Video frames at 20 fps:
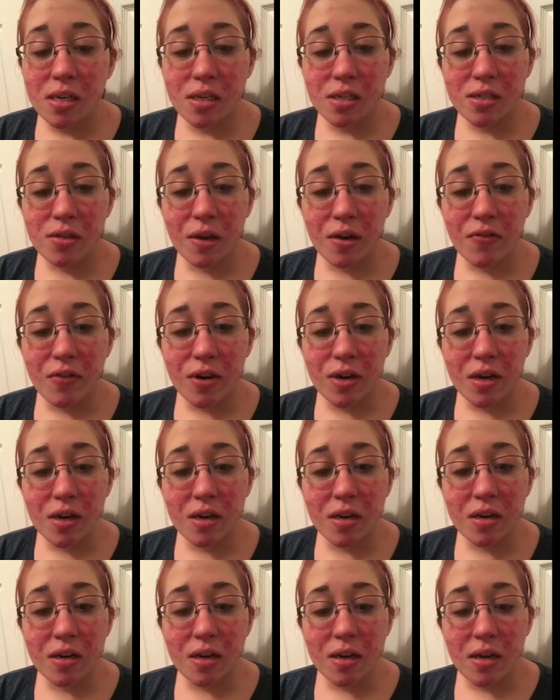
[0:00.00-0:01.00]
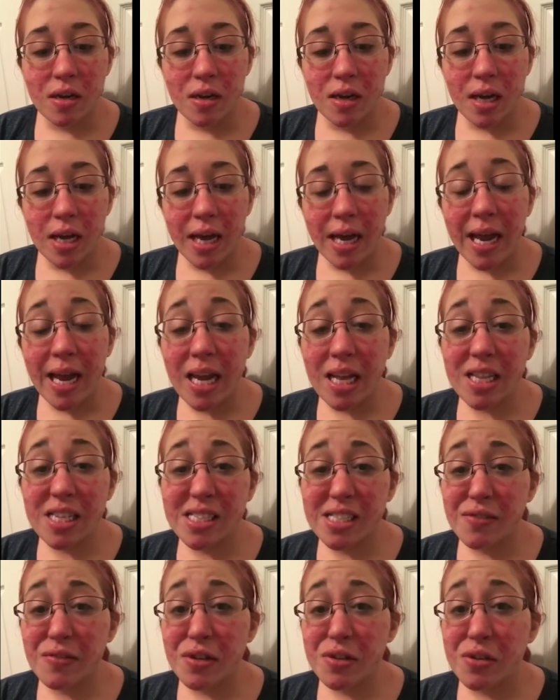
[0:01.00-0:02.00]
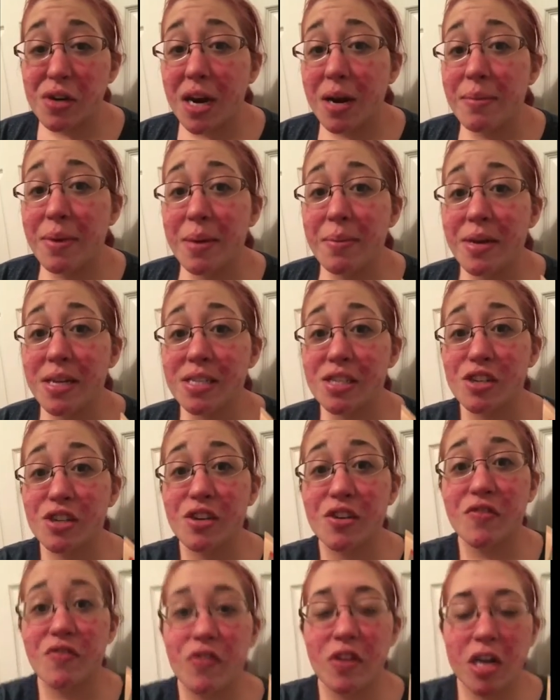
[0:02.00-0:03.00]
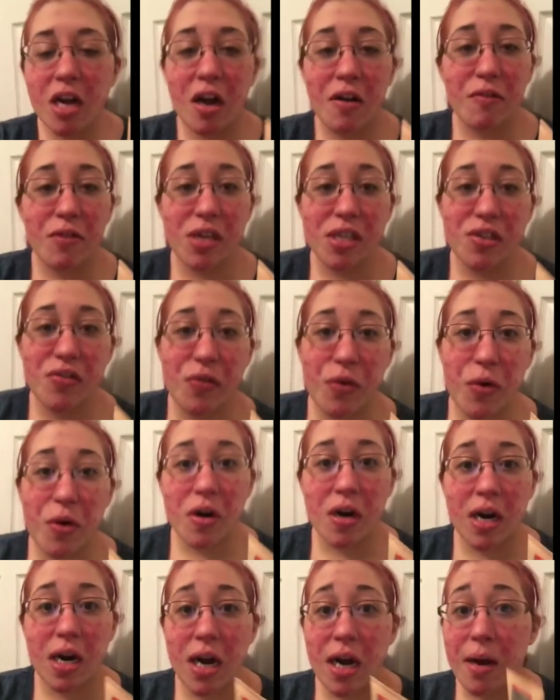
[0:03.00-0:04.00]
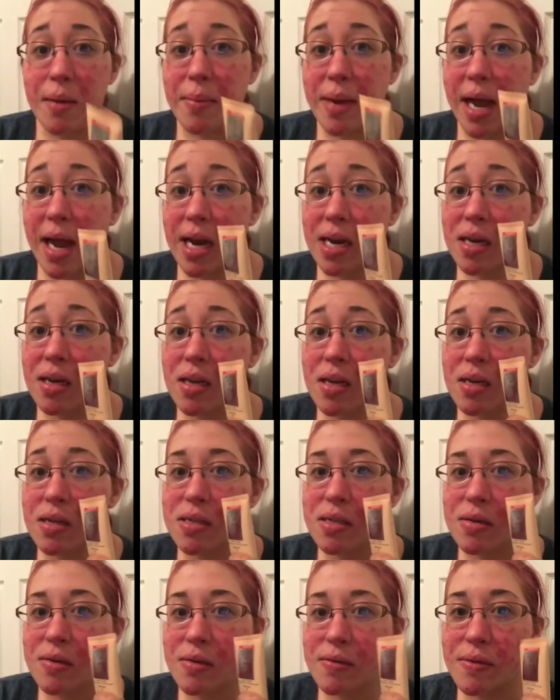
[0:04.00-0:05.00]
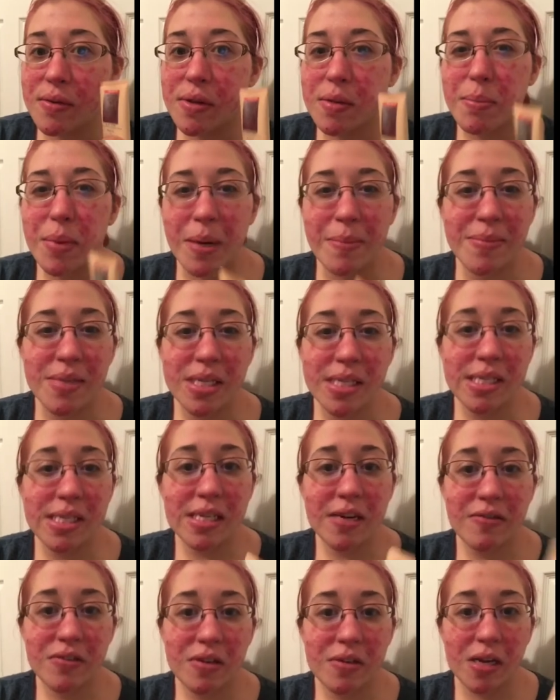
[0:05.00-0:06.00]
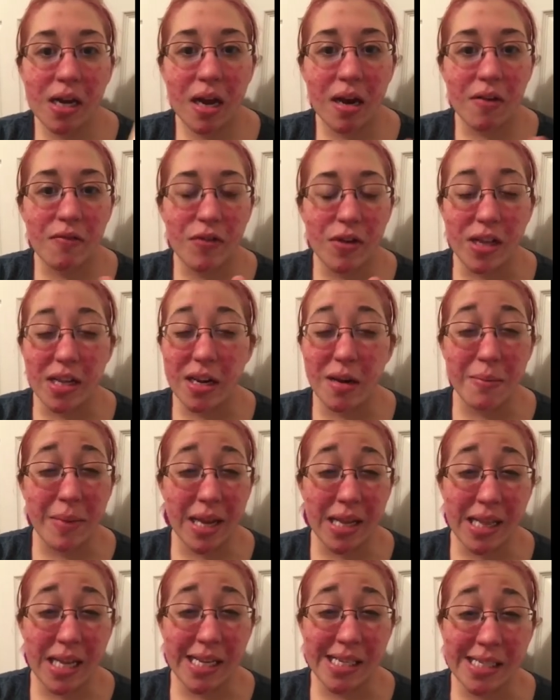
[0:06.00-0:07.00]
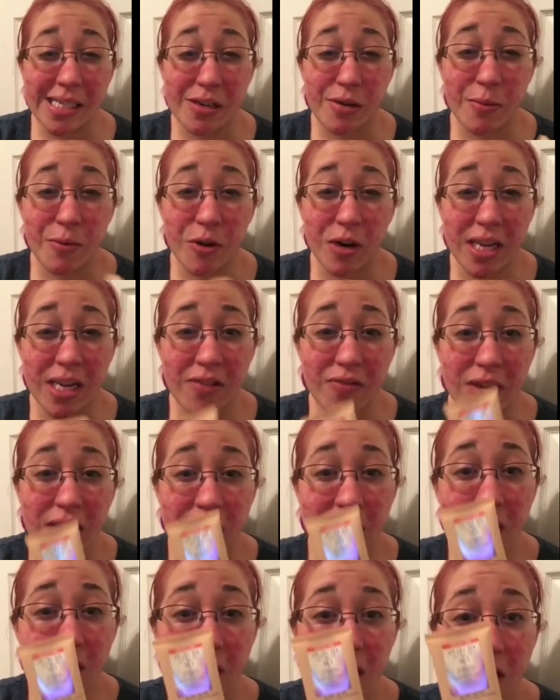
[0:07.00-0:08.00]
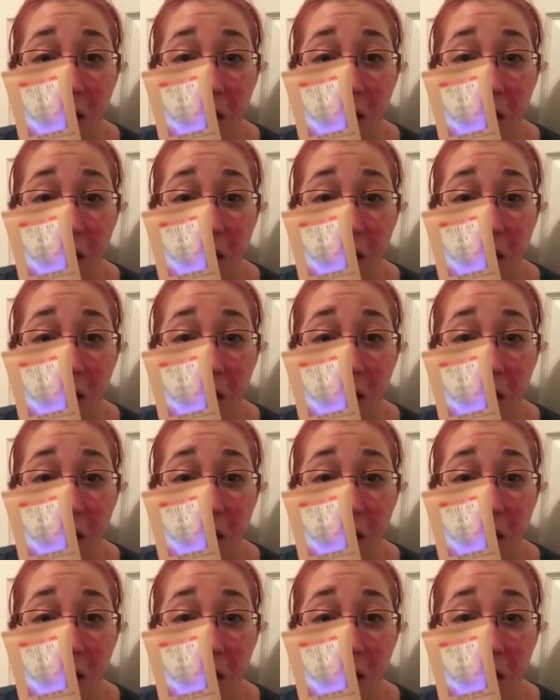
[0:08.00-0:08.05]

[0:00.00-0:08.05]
So I figured, hey, let's give it a try. Maybe it's a good coverage for um, acne considering with bumps and stuff to kind of fill in and make things a little more even.